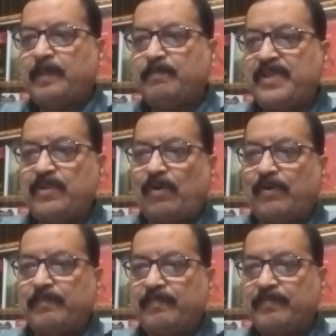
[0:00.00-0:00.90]
B.
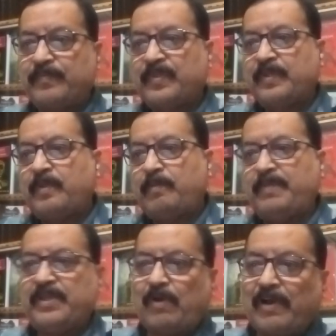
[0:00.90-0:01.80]

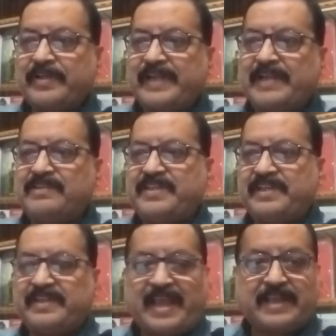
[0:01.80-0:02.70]

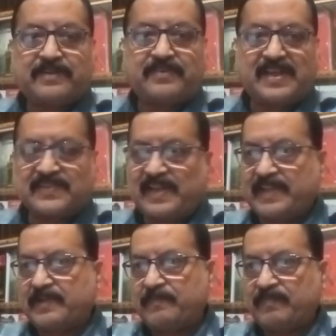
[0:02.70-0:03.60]
Biograndi and
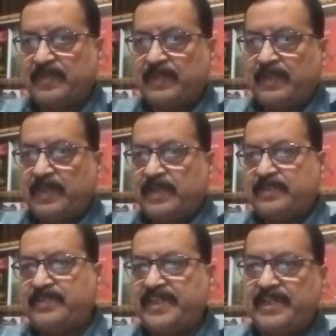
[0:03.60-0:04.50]
Dressler.
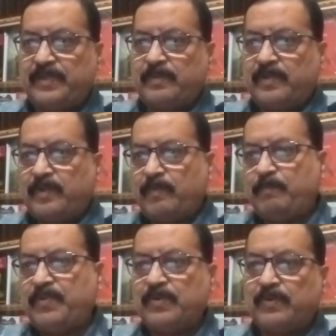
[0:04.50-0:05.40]
D.
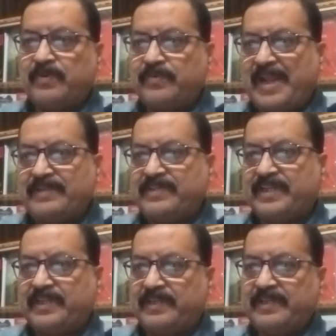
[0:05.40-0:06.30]

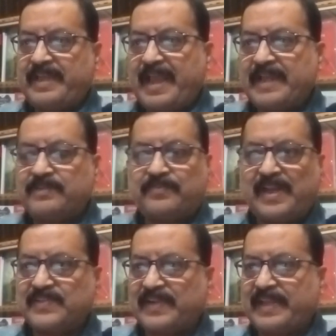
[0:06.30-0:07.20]
Biograndi and
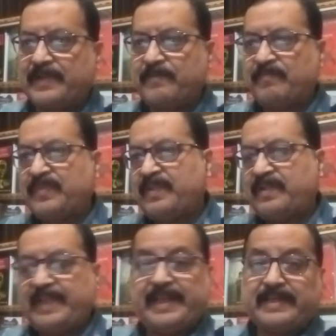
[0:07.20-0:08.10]
Dressler
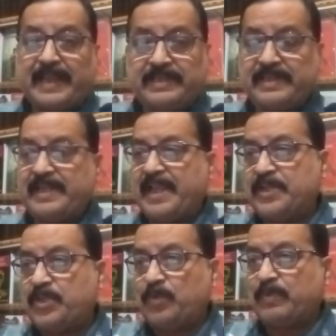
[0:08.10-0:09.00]
in
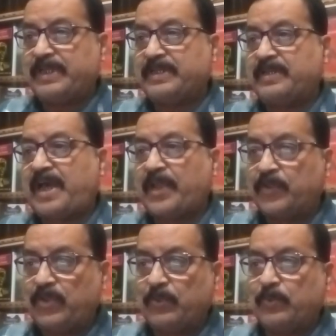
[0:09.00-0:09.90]
1981
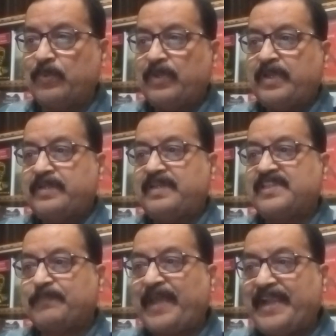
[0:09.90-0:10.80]
argue
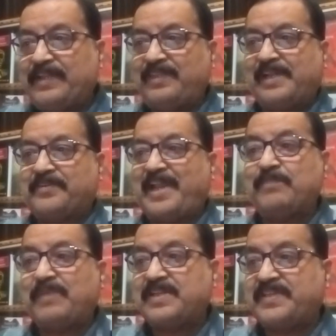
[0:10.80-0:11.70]
despite the
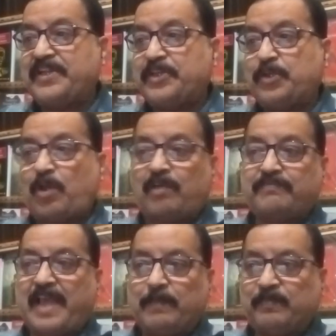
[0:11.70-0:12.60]
diversity
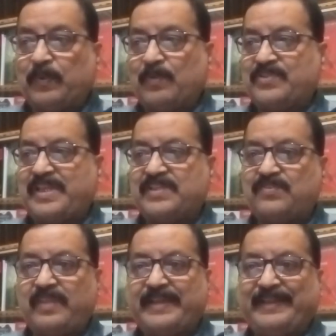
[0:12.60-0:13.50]
of
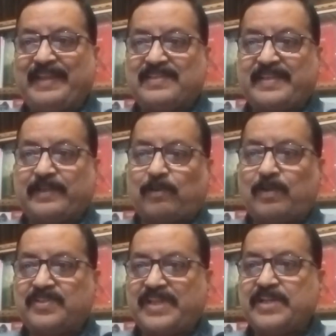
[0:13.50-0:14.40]
approaches, there is a
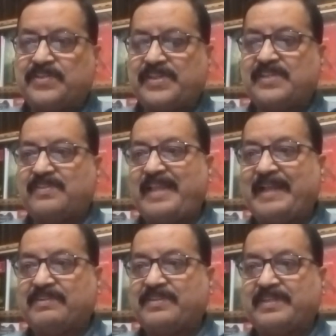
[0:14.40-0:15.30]
consensus
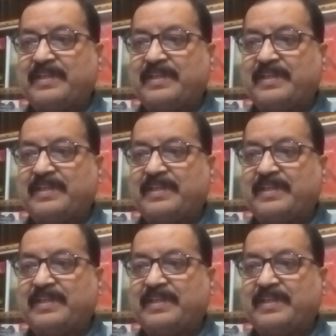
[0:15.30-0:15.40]
that